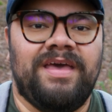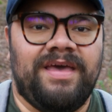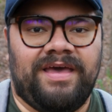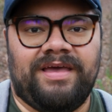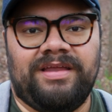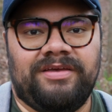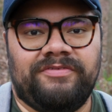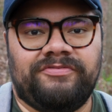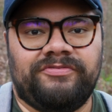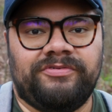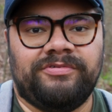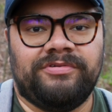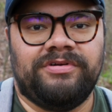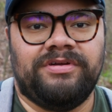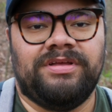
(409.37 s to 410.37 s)
at
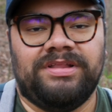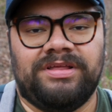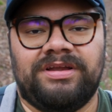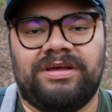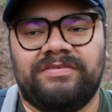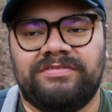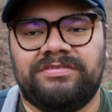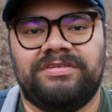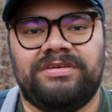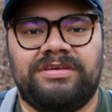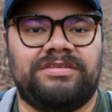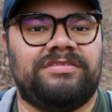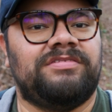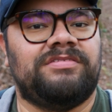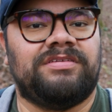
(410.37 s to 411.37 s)
f4, and then obviously
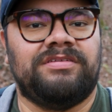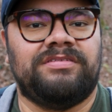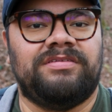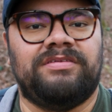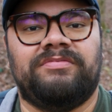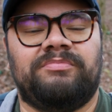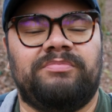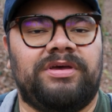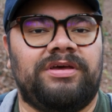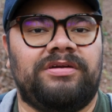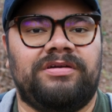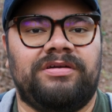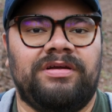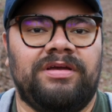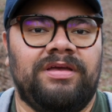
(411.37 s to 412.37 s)
it just gets even
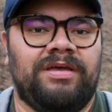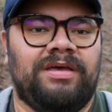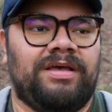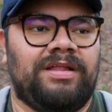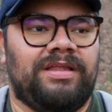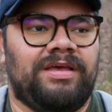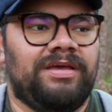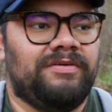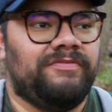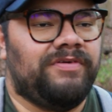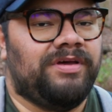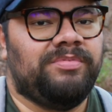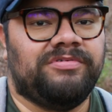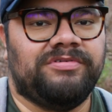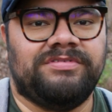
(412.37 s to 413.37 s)
better at like
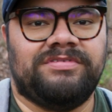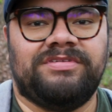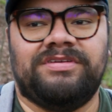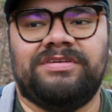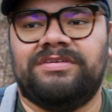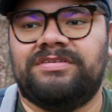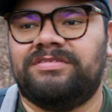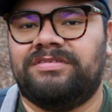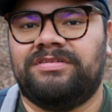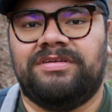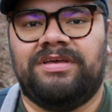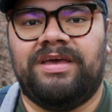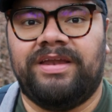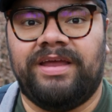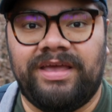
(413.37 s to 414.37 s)
5.6,
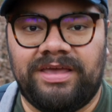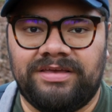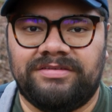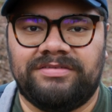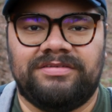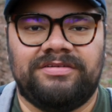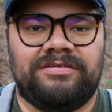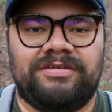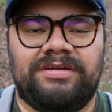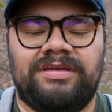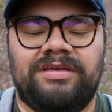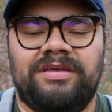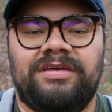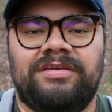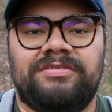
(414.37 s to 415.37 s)
at 8. All right,
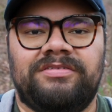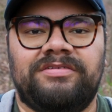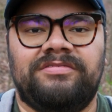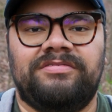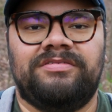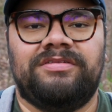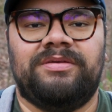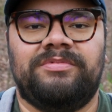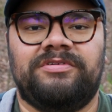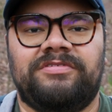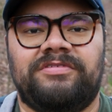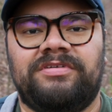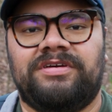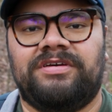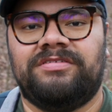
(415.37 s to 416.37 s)
so let me
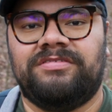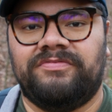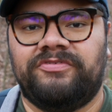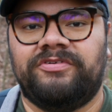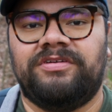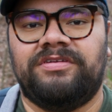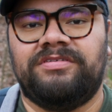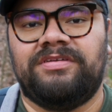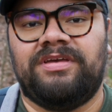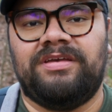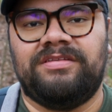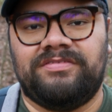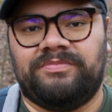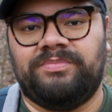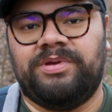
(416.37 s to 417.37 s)
show you guys some footage
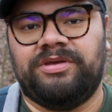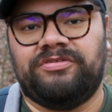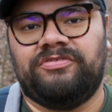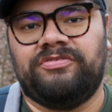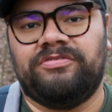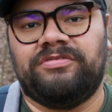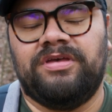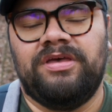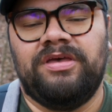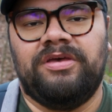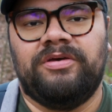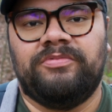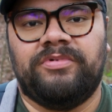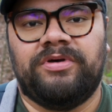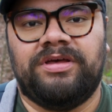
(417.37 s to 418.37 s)
and some pictures
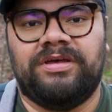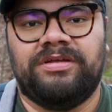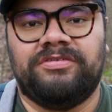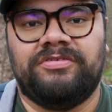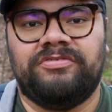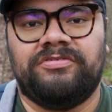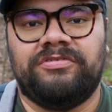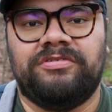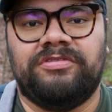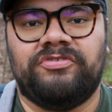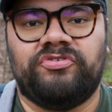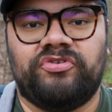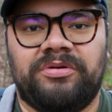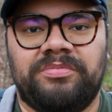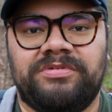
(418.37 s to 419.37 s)
to show you the
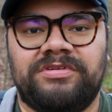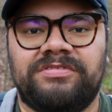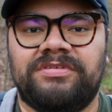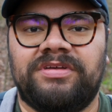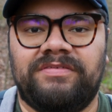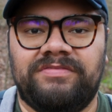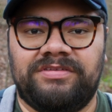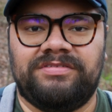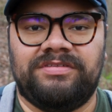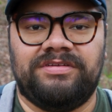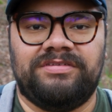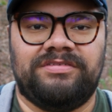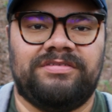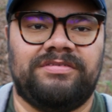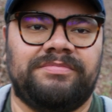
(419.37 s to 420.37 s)
sharpness of this
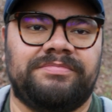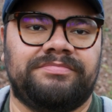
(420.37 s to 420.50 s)
lens.